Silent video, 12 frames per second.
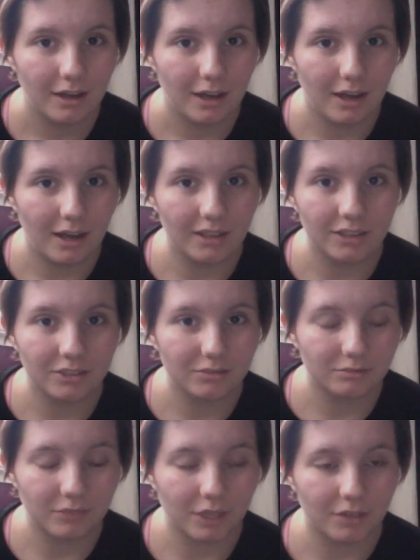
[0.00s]
and
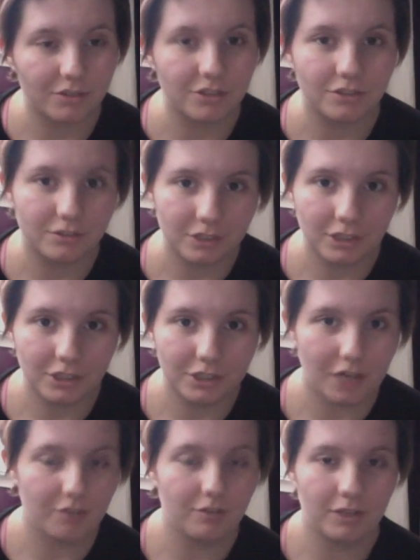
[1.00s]
I've just
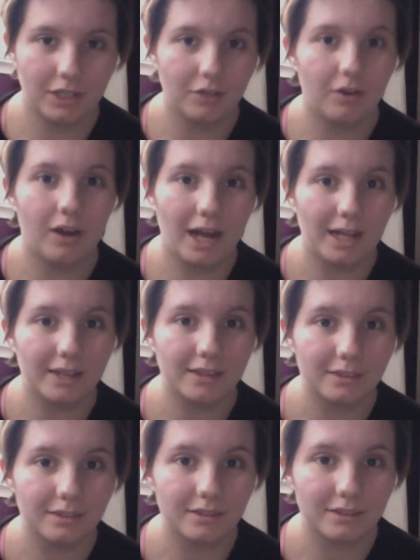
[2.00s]
generally not had
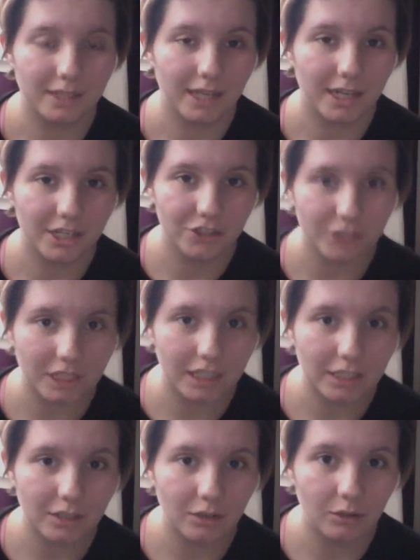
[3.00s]
the
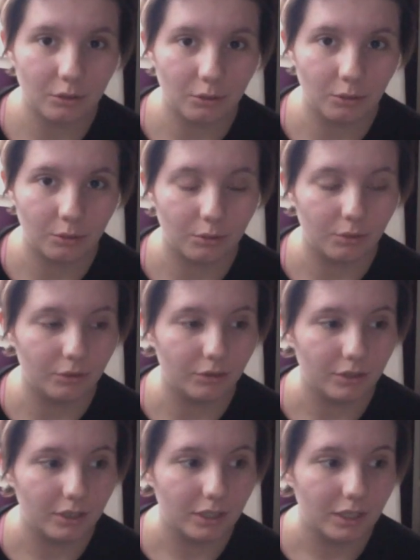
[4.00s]
energy
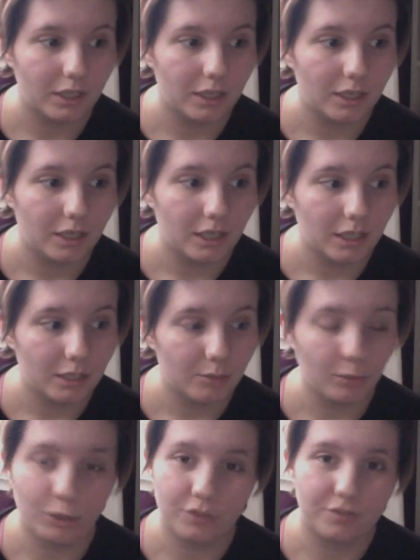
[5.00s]
or the
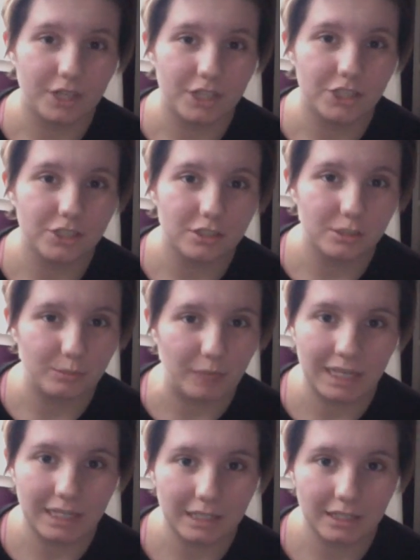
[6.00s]
motivation to
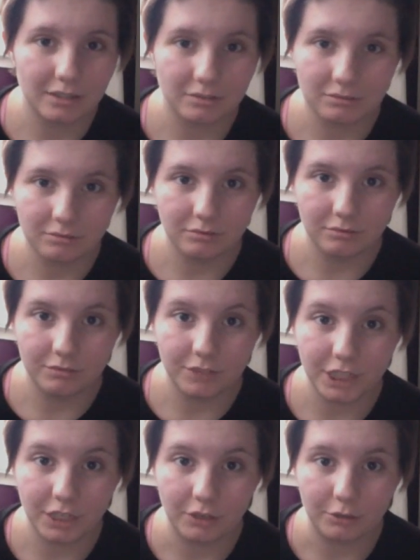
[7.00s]
make
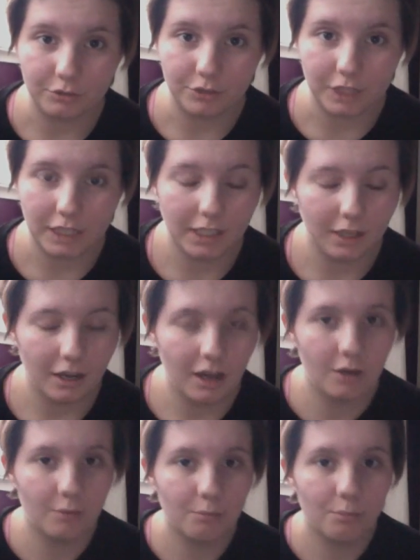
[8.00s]
videos really.
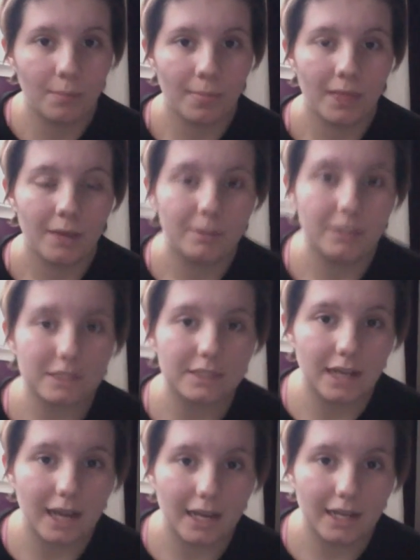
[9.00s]
But
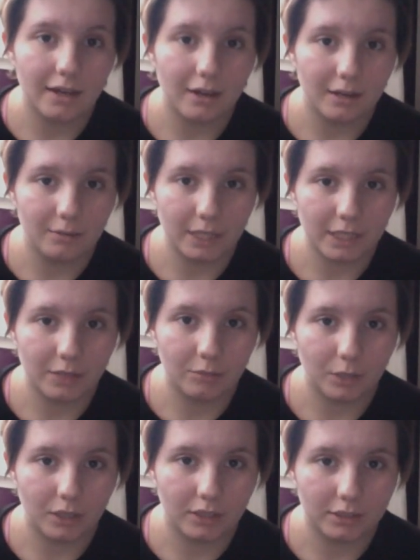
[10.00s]
today I'm making
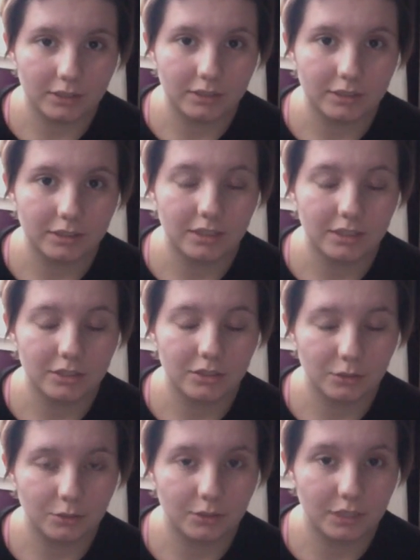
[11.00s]
one
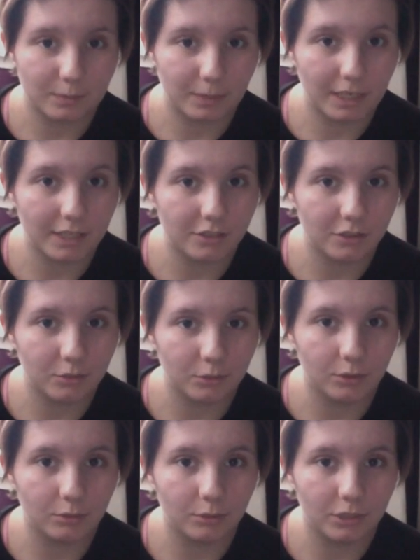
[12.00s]
to explain to you
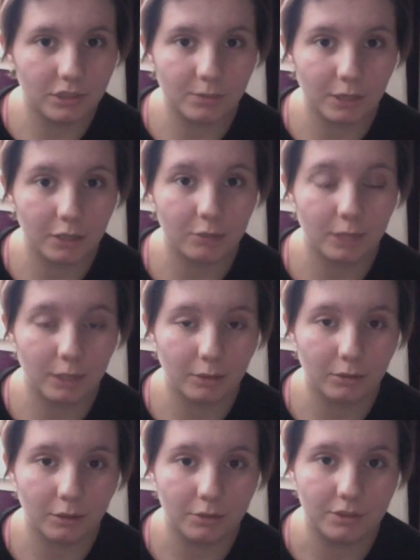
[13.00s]
all what spinal
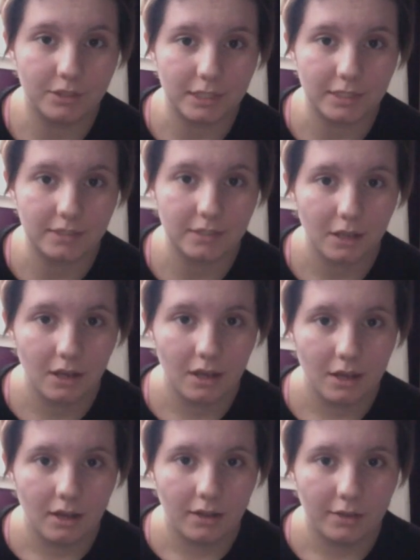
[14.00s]
myoclonus is.
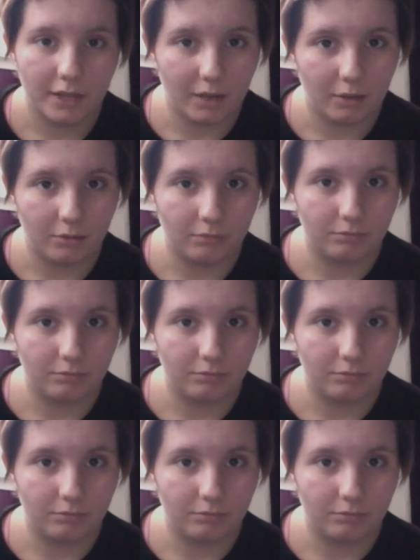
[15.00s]
Now,